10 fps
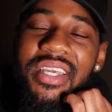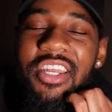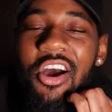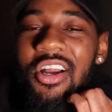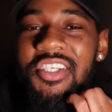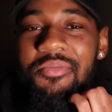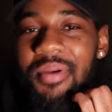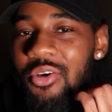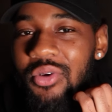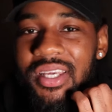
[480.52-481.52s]
was getting all these
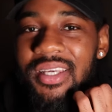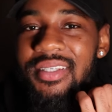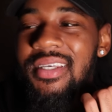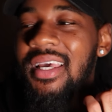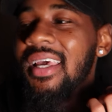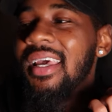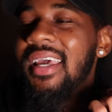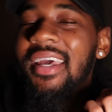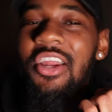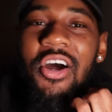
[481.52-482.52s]
penalties
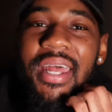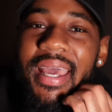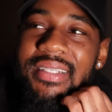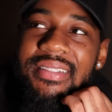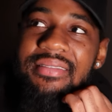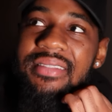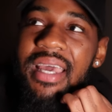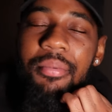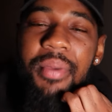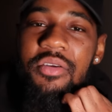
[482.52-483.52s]
and all that. And
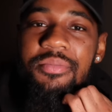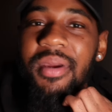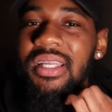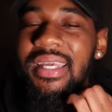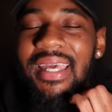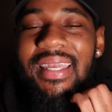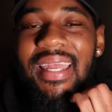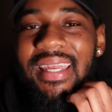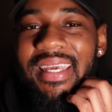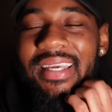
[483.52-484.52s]
Tampa Bay was barely
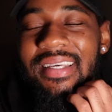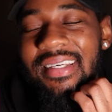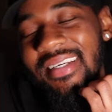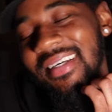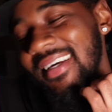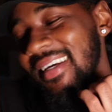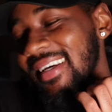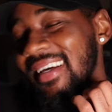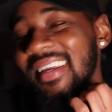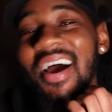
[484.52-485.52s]
getting any.
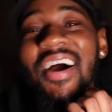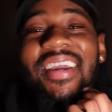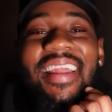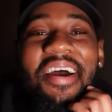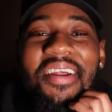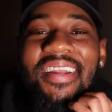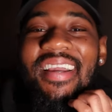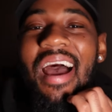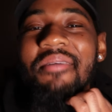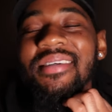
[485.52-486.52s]
Y'all get down there in the
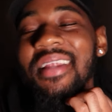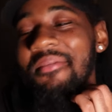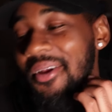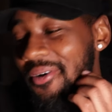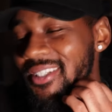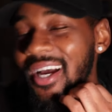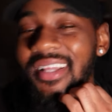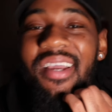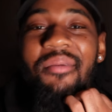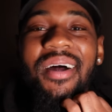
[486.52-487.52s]
comments. Let me know what
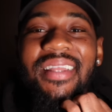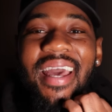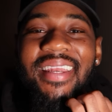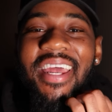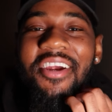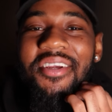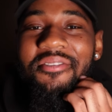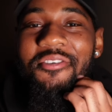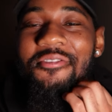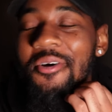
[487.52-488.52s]
y'all think about that narrative.
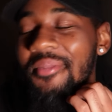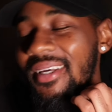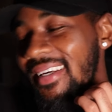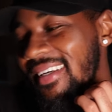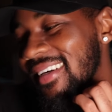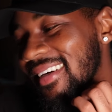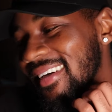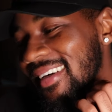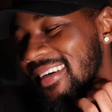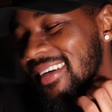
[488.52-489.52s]
You feel me?
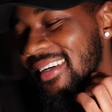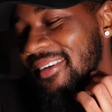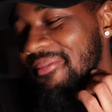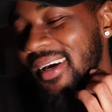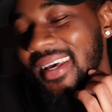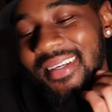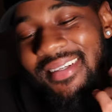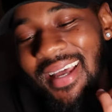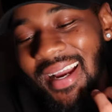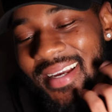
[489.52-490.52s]
But
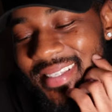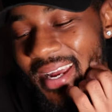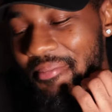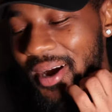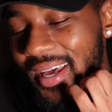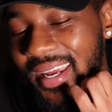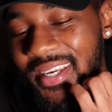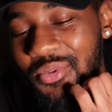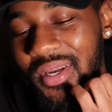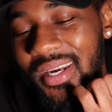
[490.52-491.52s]
like I said, bro, it
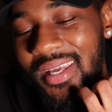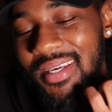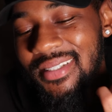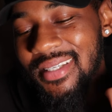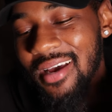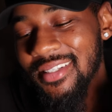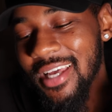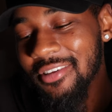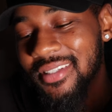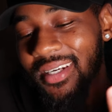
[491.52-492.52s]
is what it is. Shouts
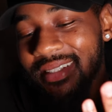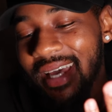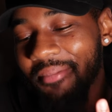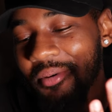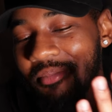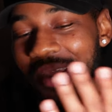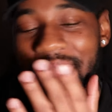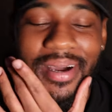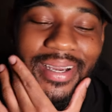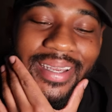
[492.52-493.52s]
out to the Tampa Bay
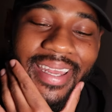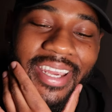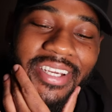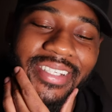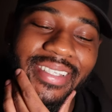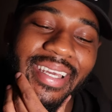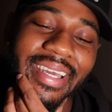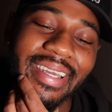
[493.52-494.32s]
Buccaneers